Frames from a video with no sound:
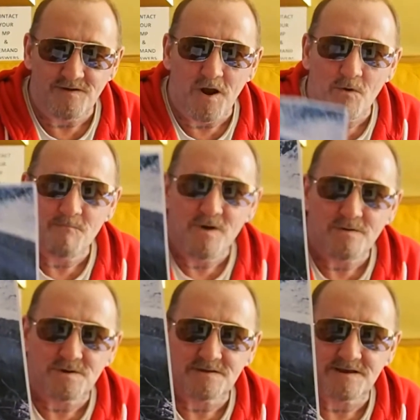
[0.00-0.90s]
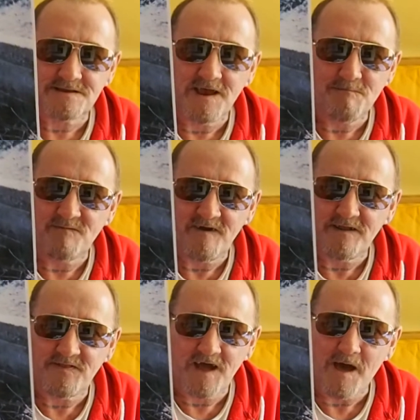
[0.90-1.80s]
emergency team if
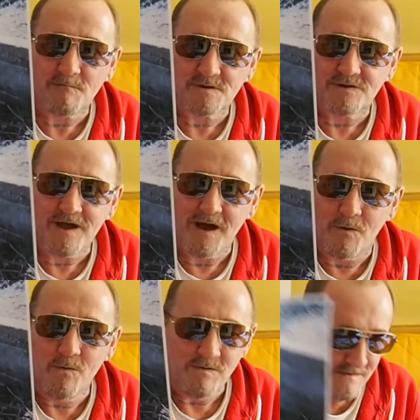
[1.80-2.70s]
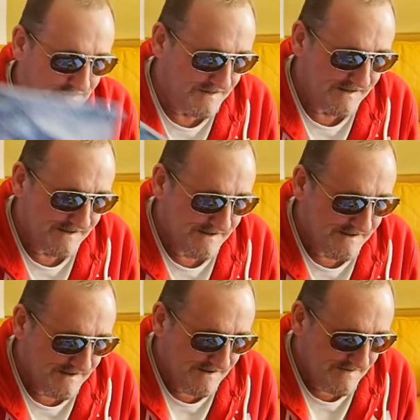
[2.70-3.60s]
anything happens now.
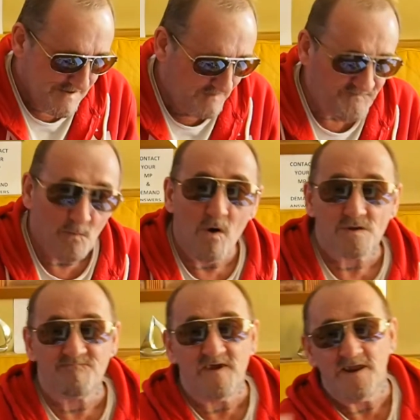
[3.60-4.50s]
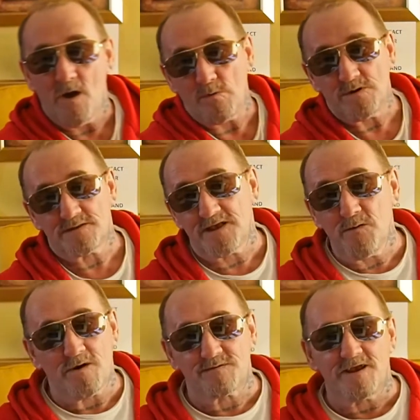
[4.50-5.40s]
If you watch videos, you'll see
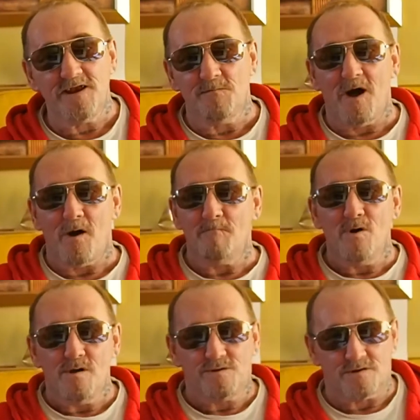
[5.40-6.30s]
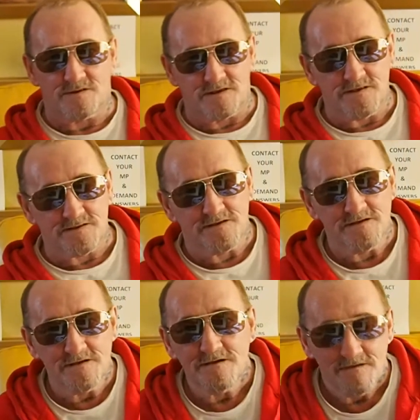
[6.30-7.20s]
what I've seen about emergencies.
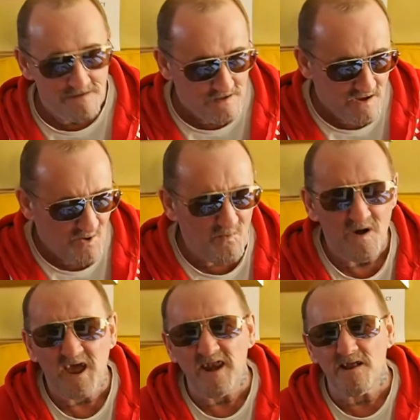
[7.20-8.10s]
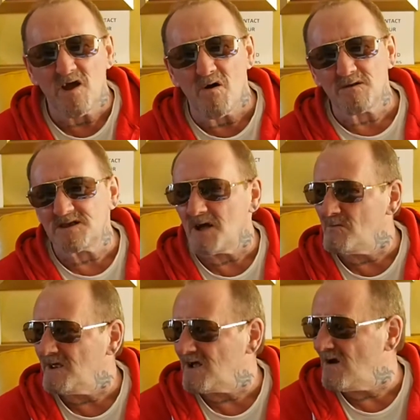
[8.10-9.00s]
We'll get in contact
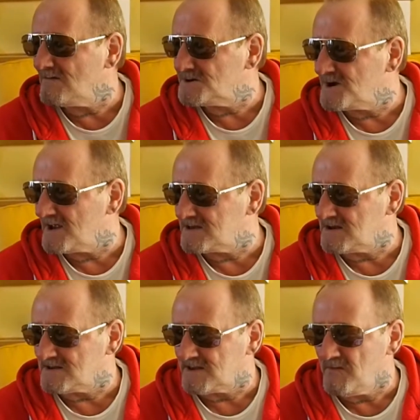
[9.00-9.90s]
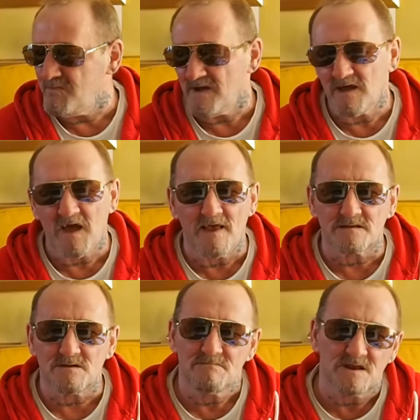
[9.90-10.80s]
with contractors and see if we can get
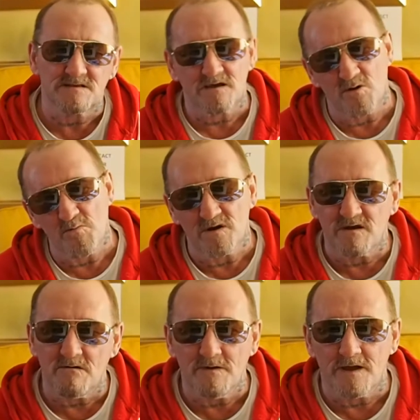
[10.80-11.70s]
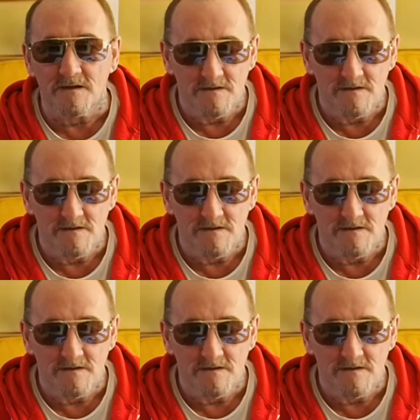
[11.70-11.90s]
somebody to come and do it.